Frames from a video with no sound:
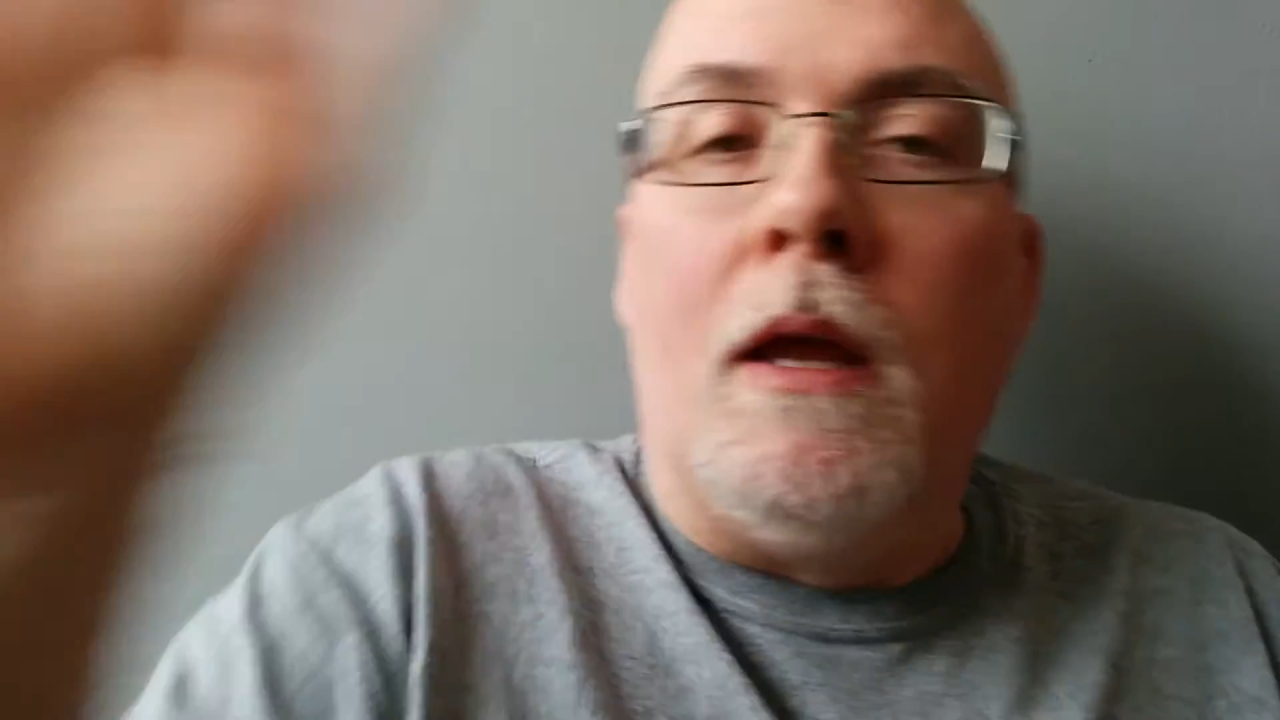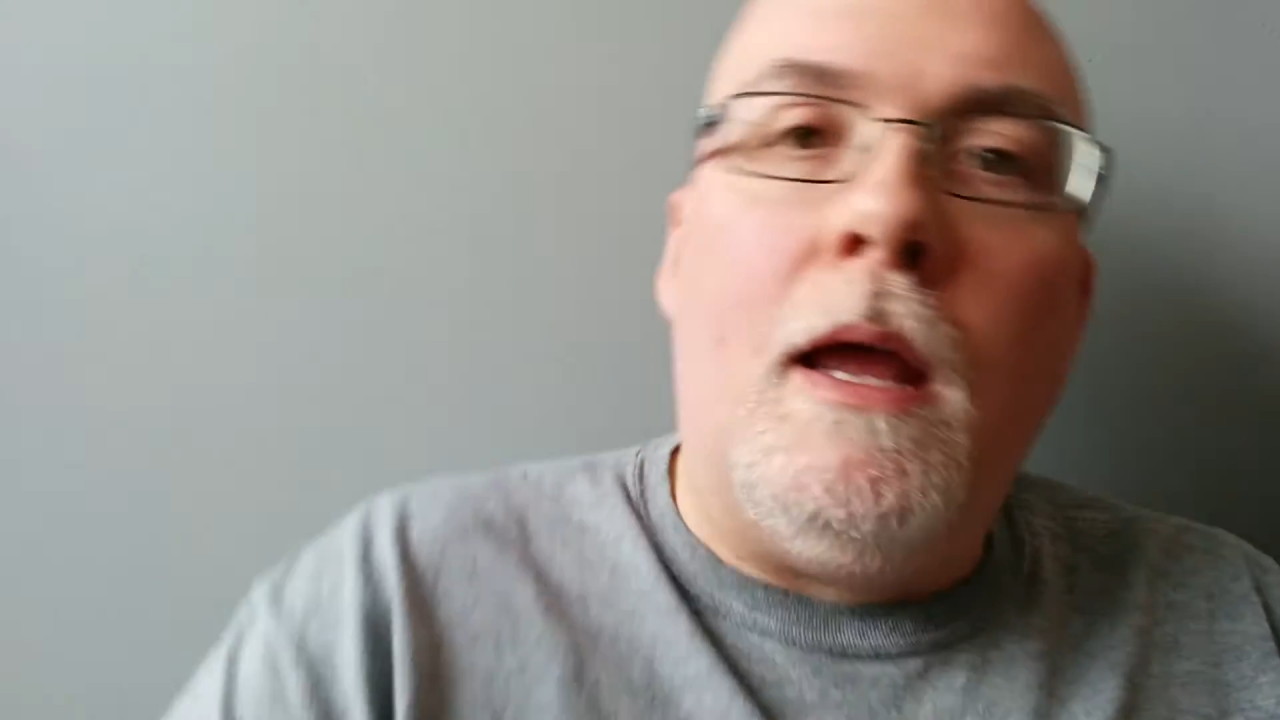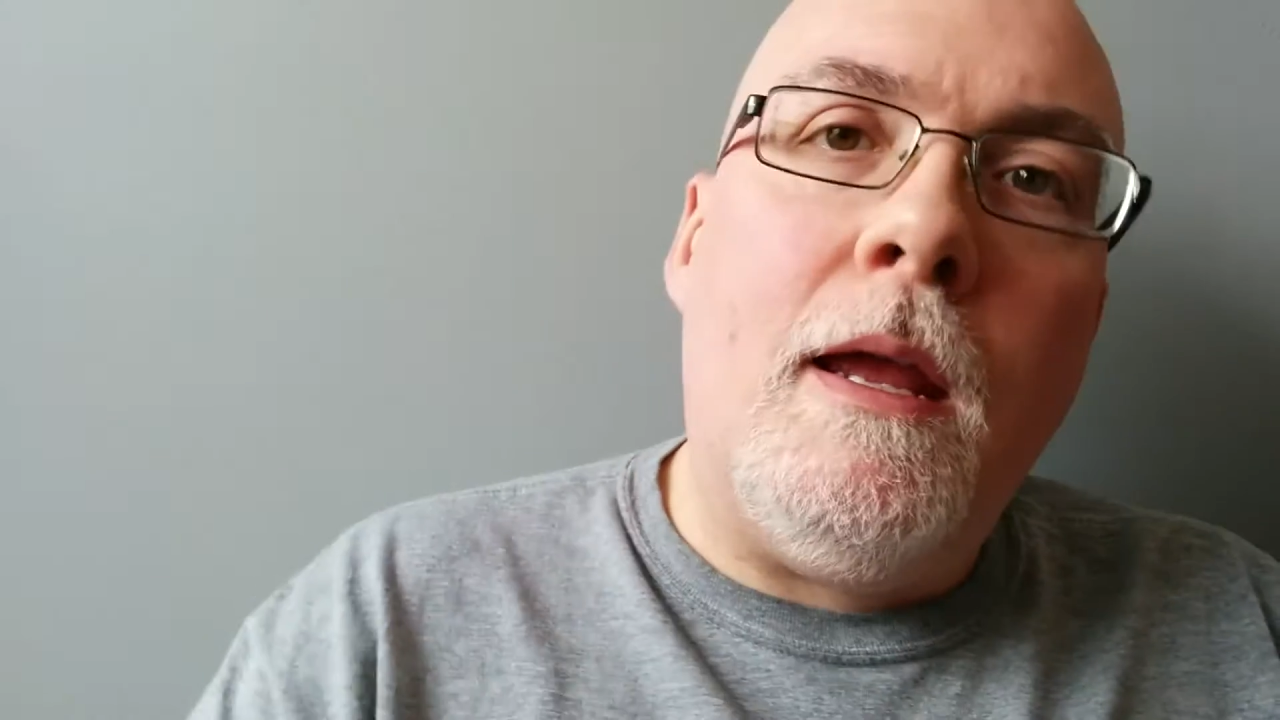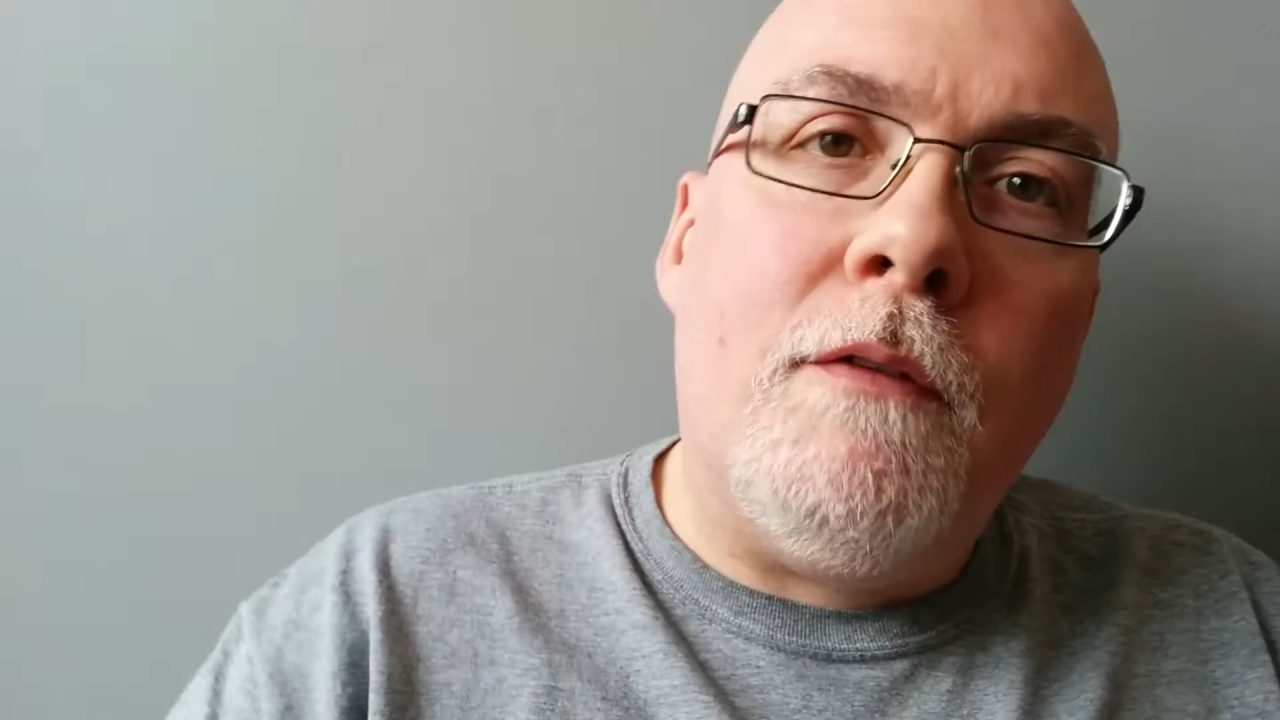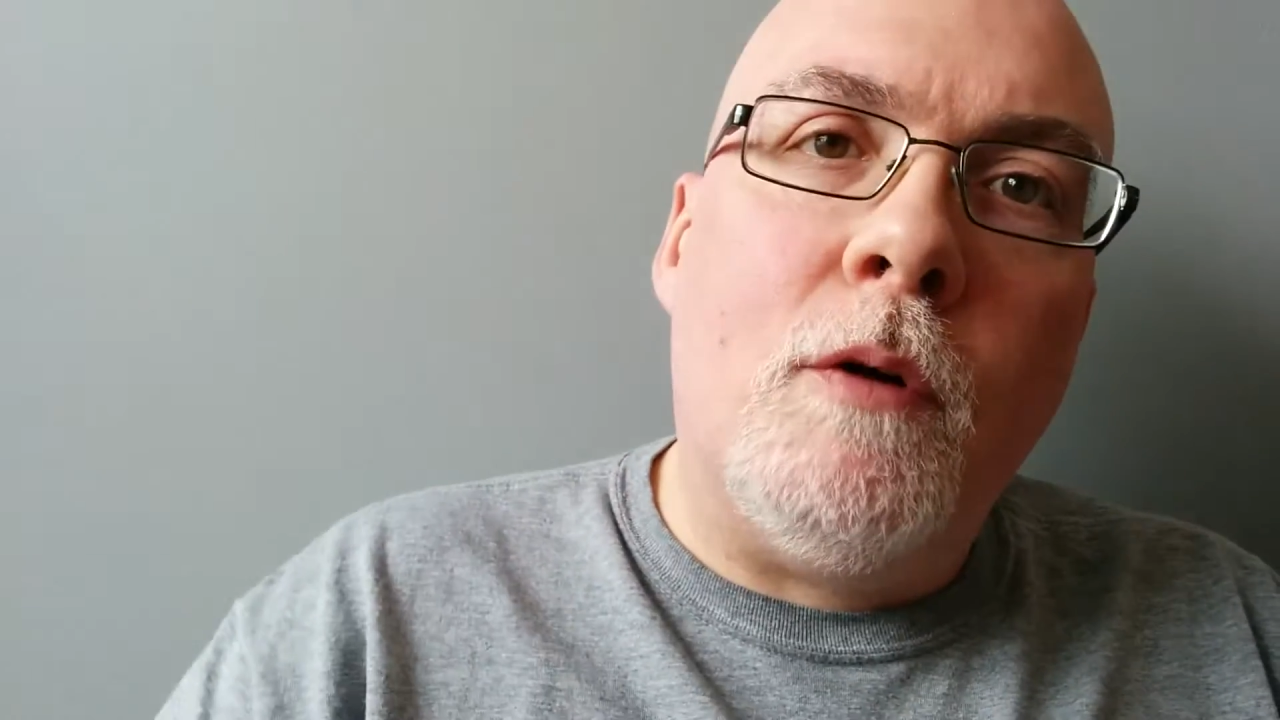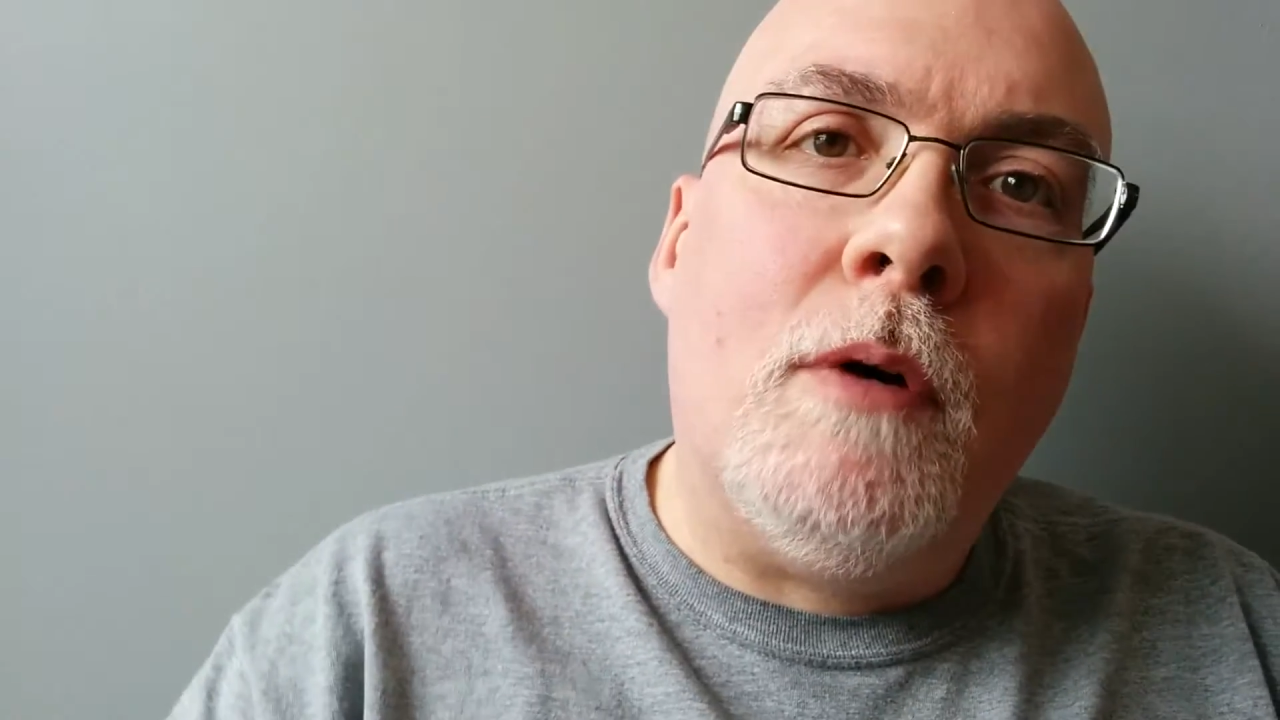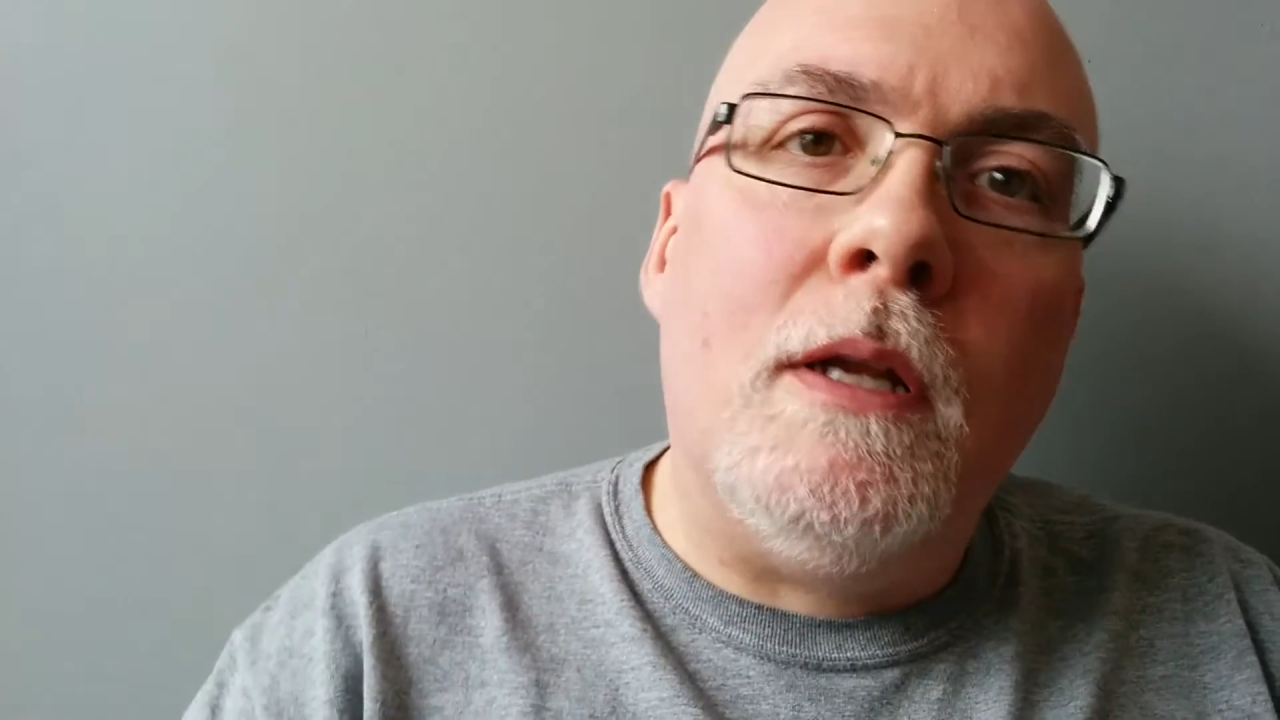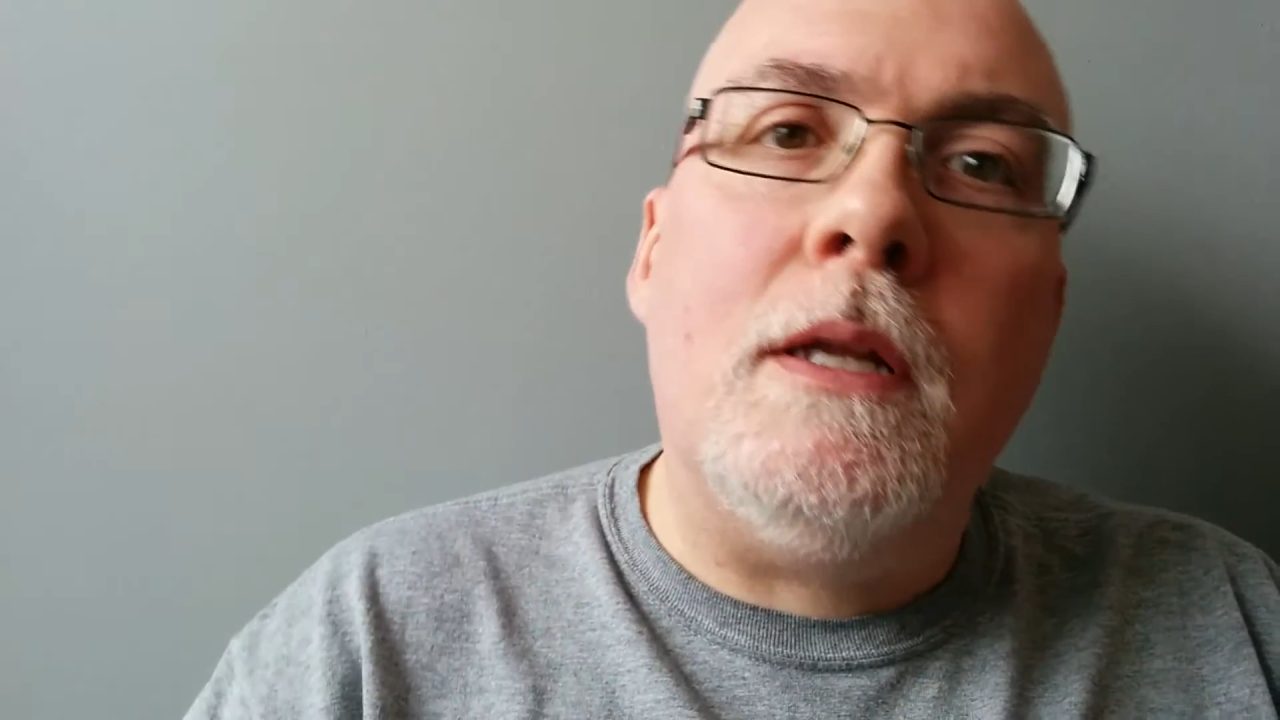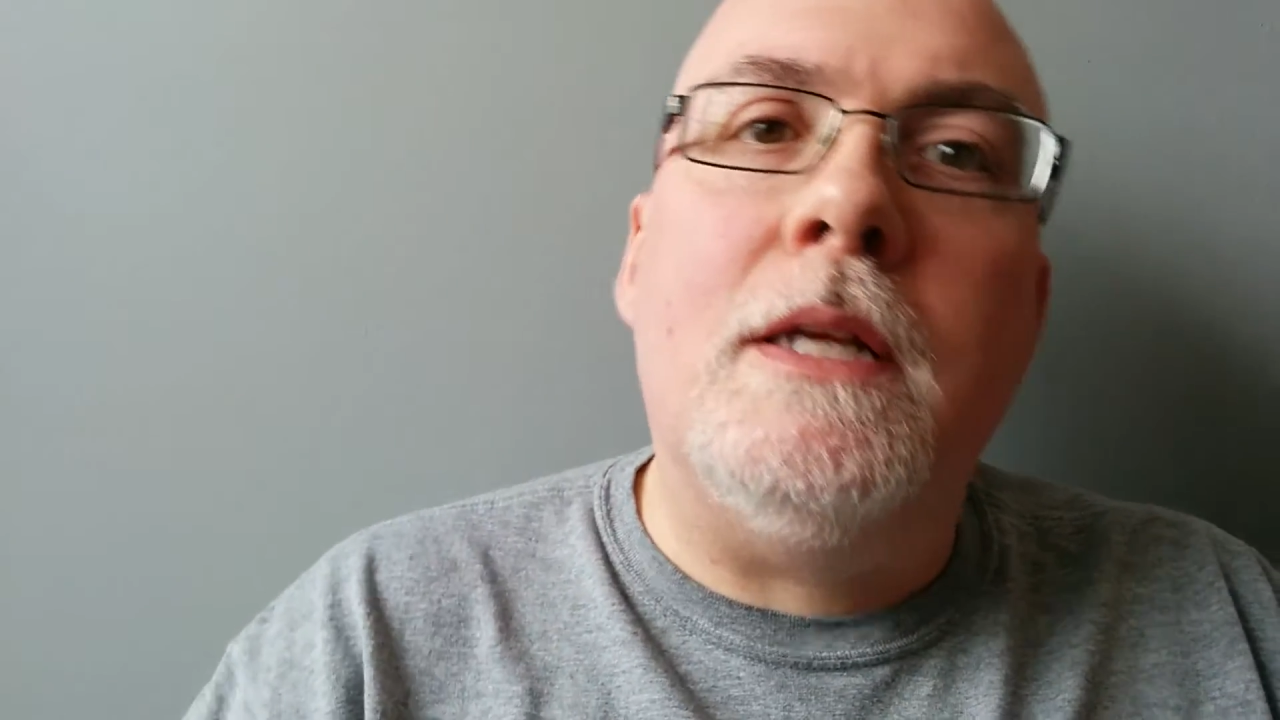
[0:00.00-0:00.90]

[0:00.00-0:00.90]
Hey everyone,